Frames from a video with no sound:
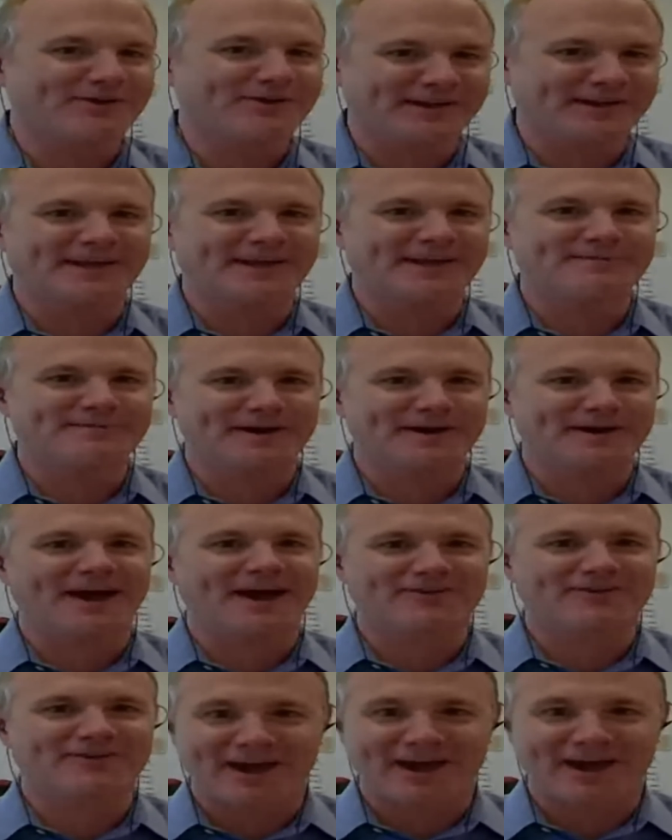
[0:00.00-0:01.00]
thinking but
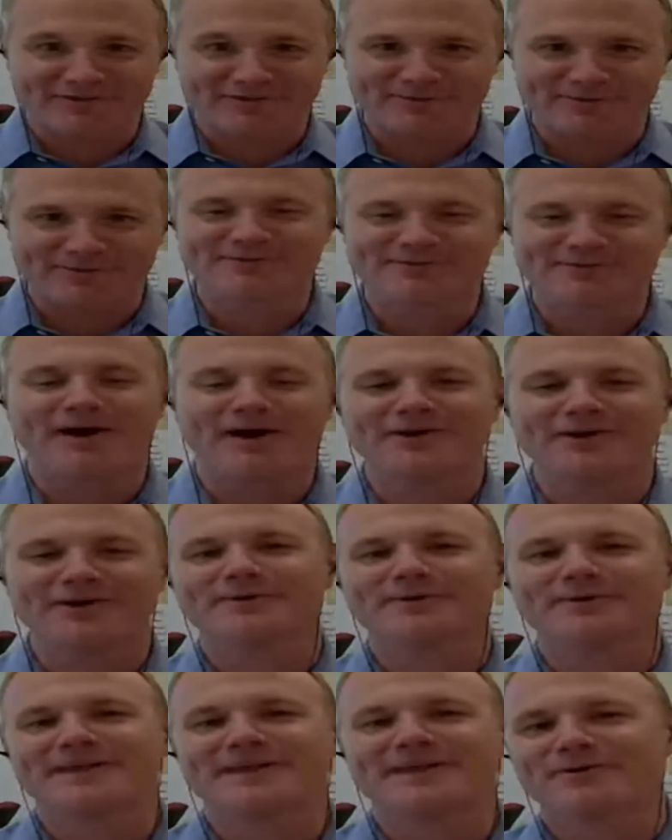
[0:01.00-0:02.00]
actually have to respond to
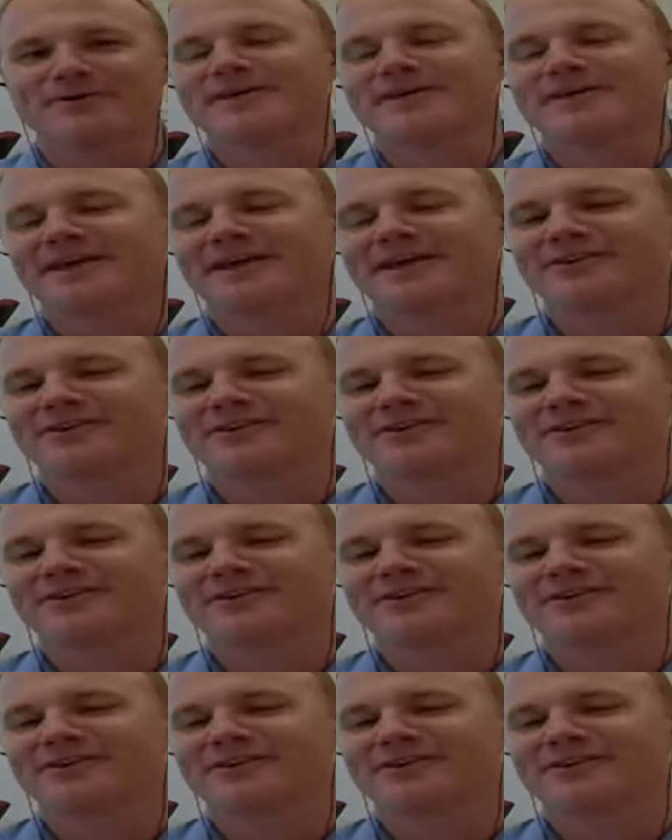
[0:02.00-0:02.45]
what they were thinking